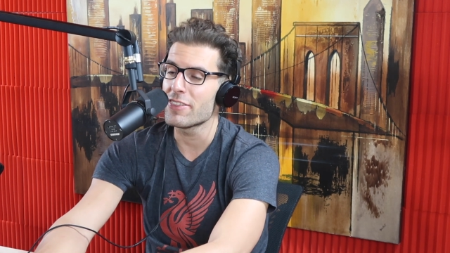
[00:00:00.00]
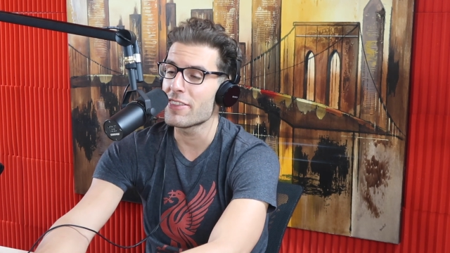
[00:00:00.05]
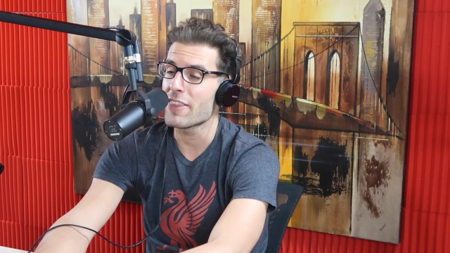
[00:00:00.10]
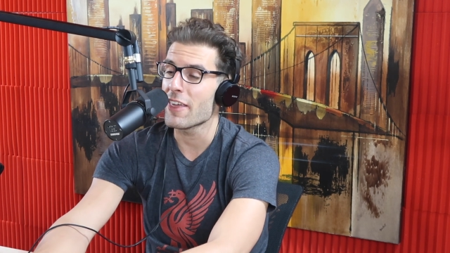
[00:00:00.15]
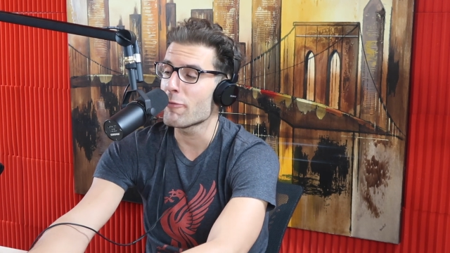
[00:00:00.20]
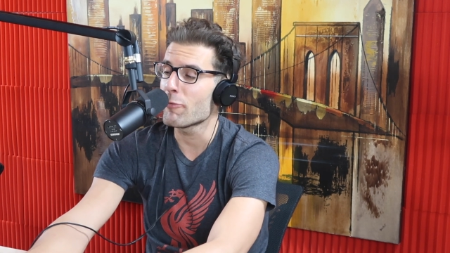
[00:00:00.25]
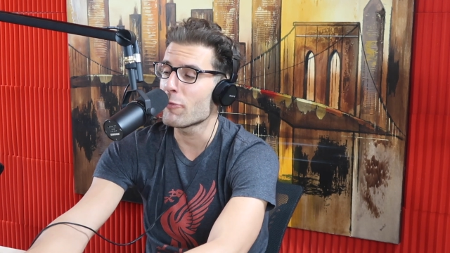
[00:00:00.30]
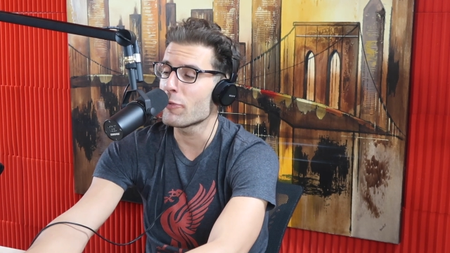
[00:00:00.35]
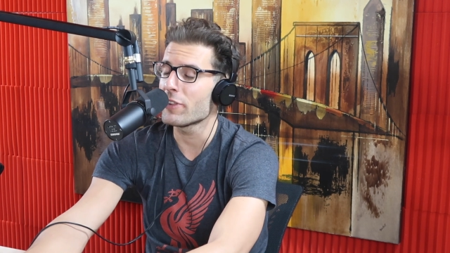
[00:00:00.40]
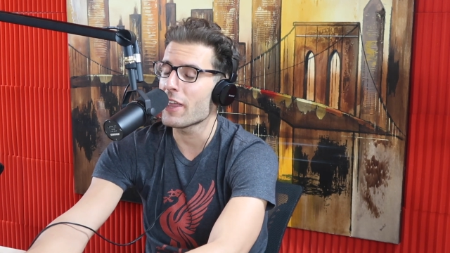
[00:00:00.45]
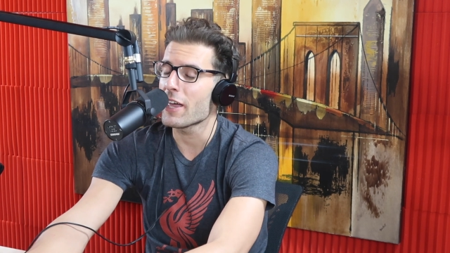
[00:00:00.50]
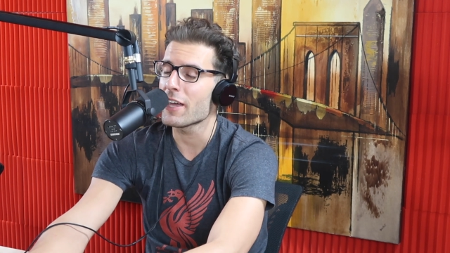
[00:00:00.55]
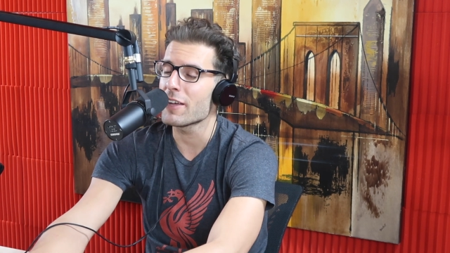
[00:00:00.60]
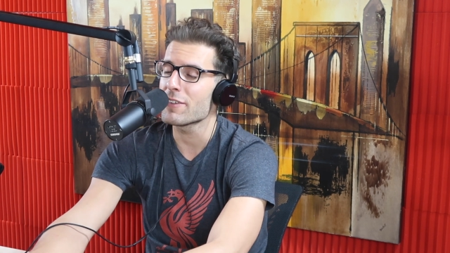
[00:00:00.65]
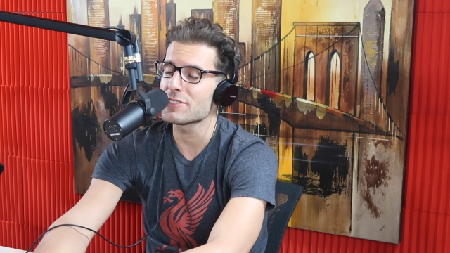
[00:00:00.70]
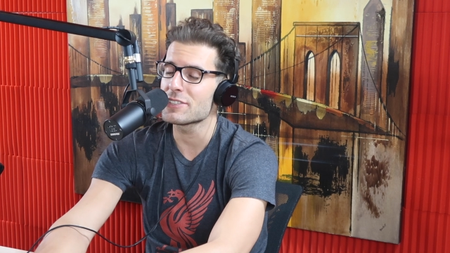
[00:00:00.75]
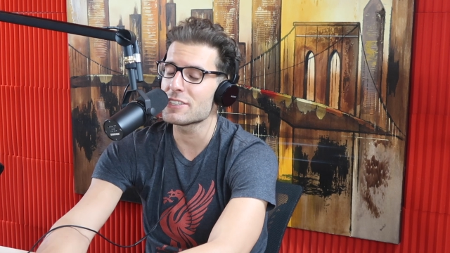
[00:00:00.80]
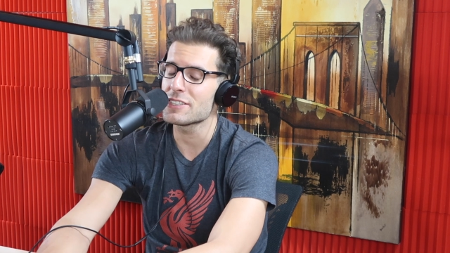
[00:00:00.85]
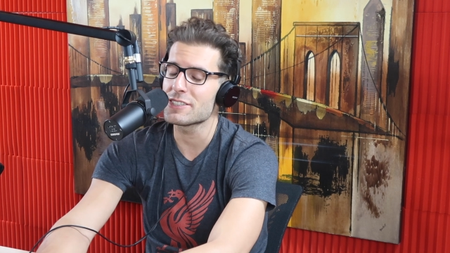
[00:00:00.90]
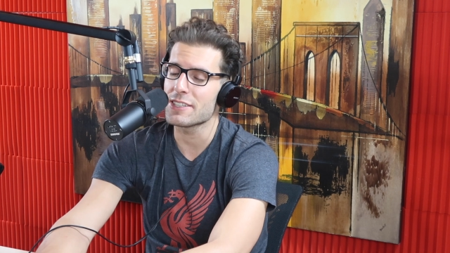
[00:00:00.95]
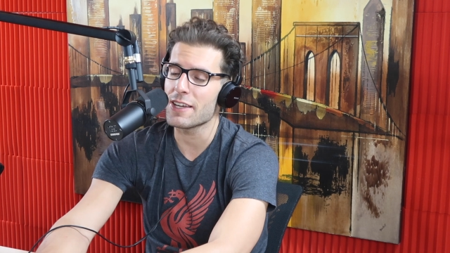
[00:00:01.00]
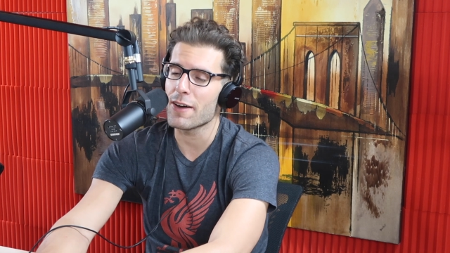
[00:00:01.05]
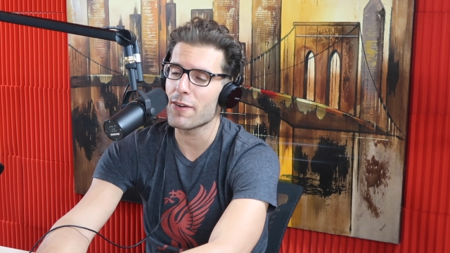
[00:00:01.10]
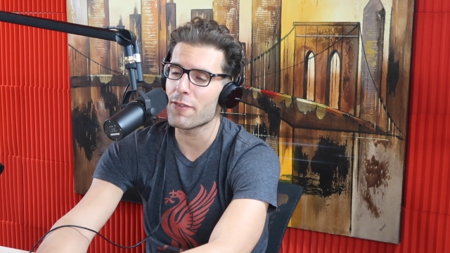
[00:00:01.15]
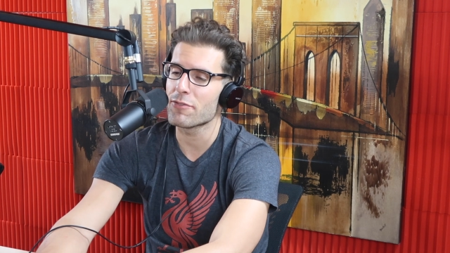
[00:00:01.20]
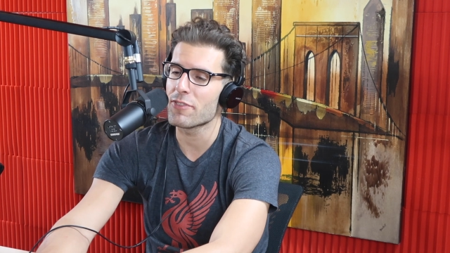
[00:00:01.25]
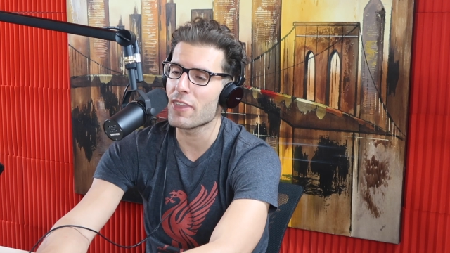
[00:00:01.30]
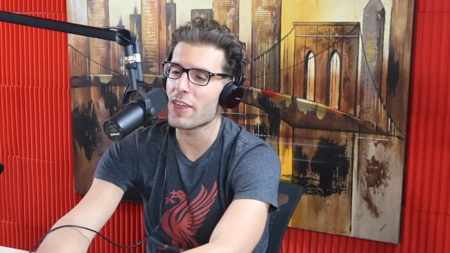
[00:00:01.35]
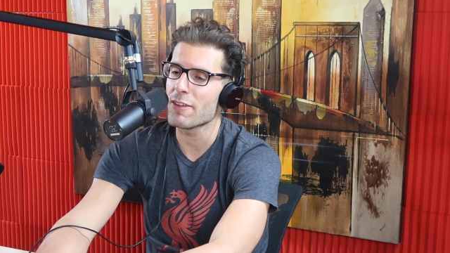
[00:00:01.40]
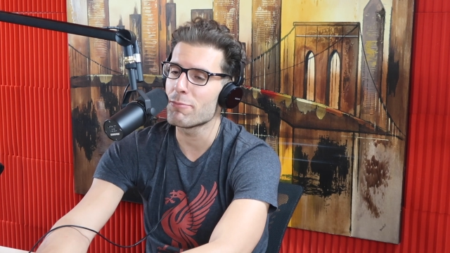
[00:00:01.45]
they've won the AFC
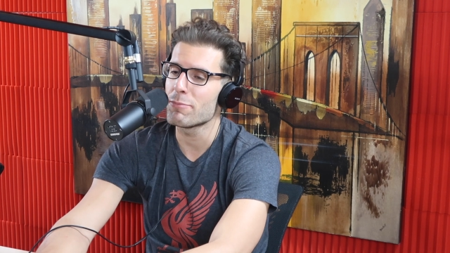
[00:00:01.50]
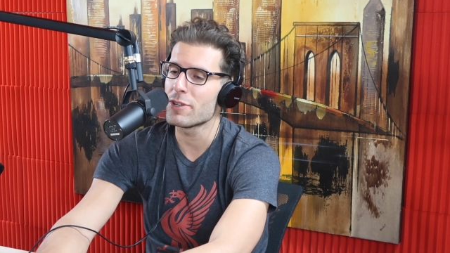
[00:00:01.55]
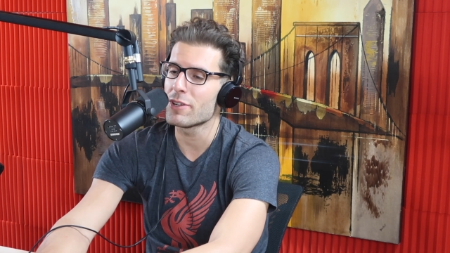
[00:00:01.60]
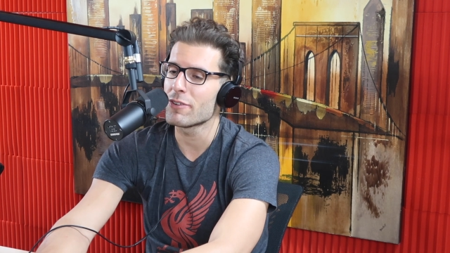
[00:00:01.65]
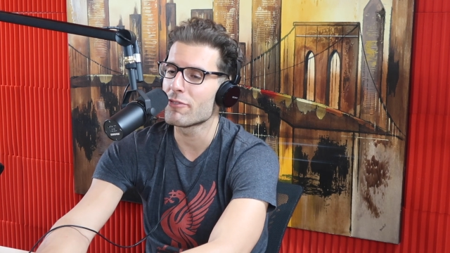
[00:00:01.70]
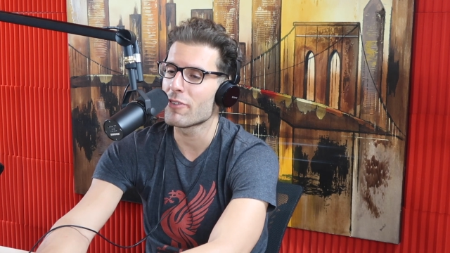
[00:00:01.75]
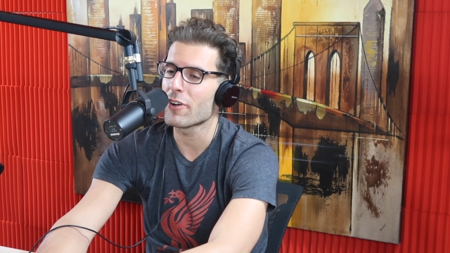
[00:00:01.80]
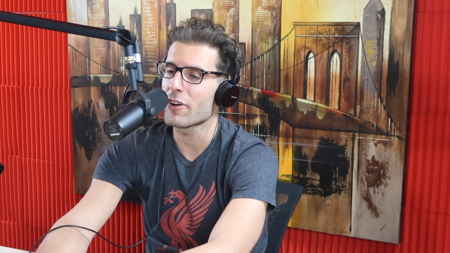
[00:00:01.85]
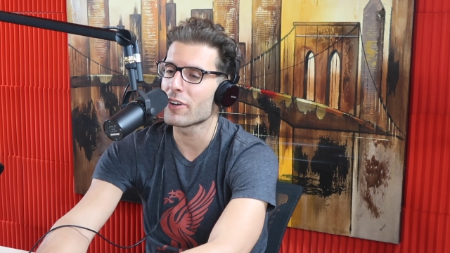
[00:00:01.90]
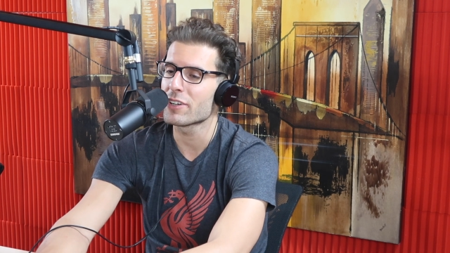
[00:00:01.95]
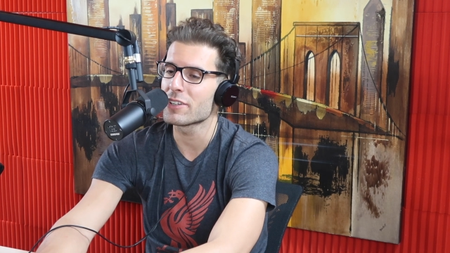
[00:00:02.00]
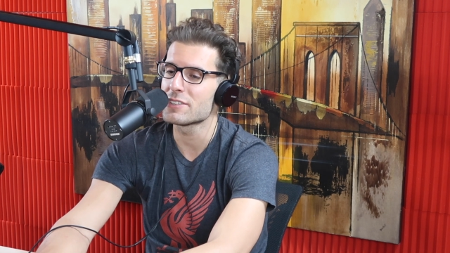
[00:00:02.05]
South. They've been a very